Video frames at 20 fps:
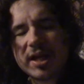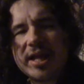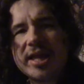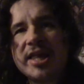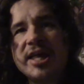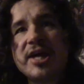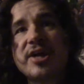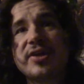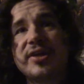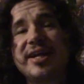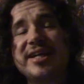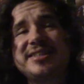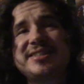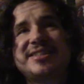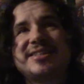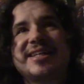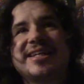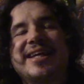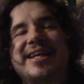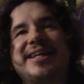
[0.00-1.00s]
Well, the next
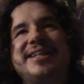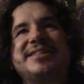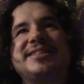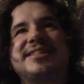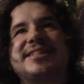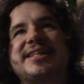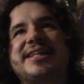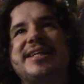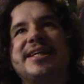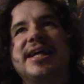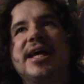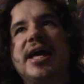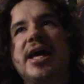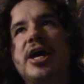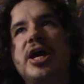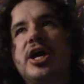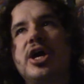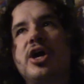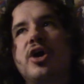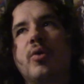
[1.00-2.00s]
thing is the
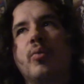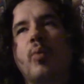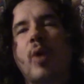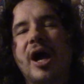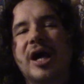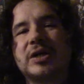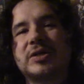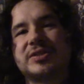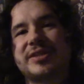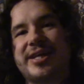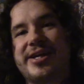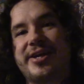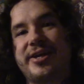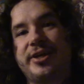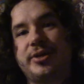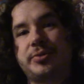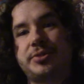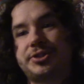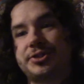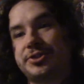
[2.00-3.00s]
wild
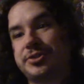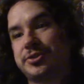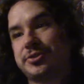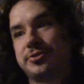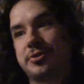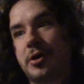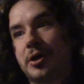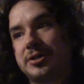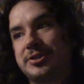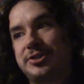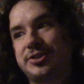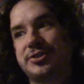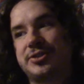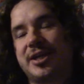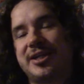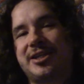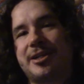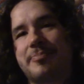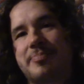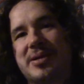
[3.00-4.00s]
area, which is honestly
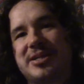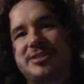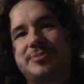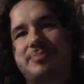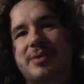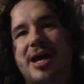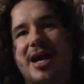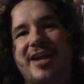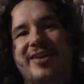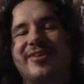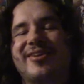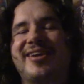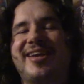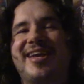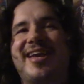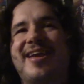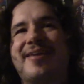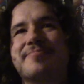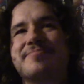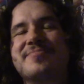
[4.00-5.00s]
like the best part of the
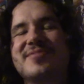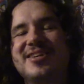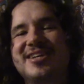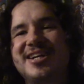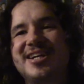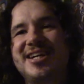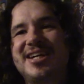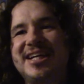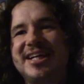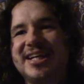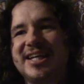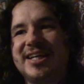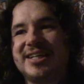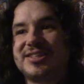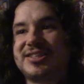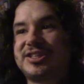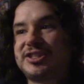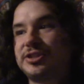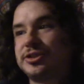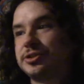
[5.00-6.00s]
game.
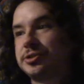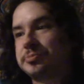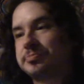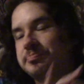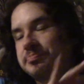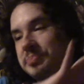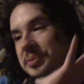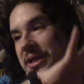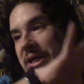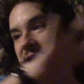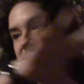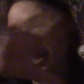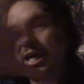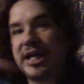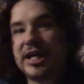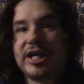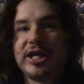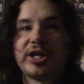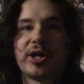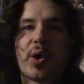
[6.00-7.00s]
It's this
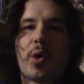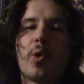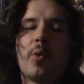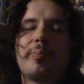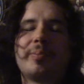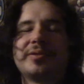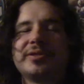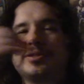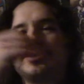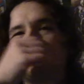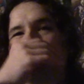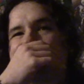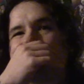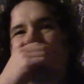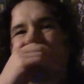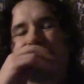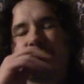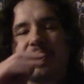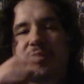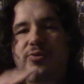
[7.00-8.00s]
big open
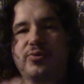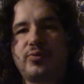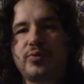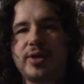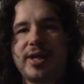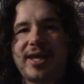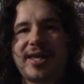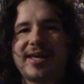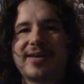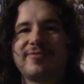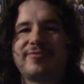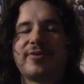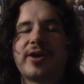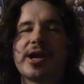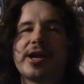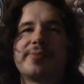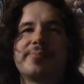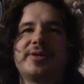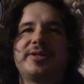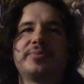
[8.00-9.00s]
3D
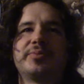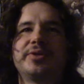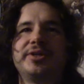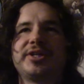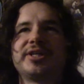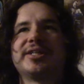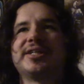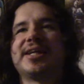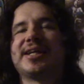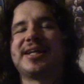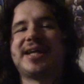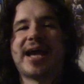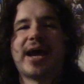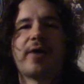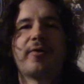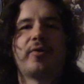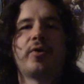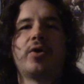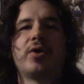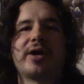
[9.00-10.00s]
environment where you can
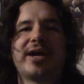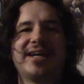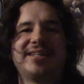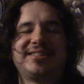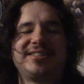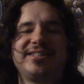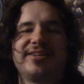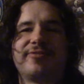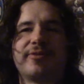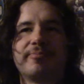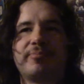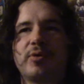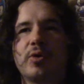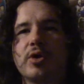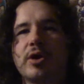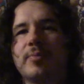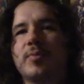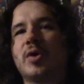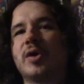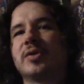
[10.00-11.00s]
encounter all kinds of different
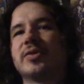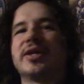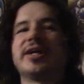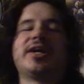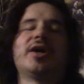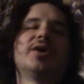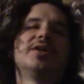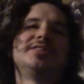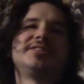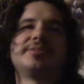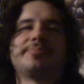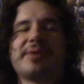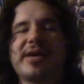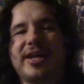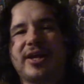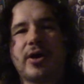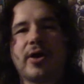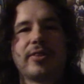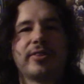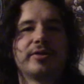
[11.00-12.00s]
Pokemon, like
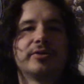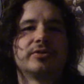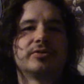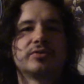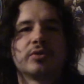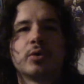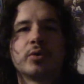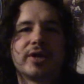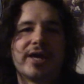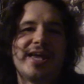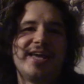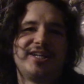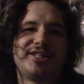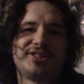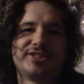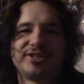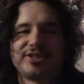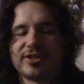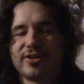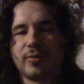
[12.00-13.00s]
depending on the
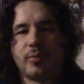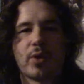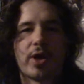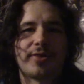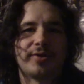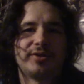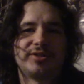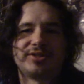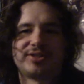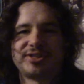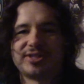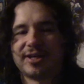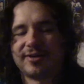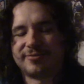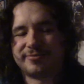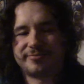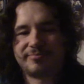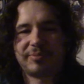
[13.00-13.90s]
locations and the weather and stuff.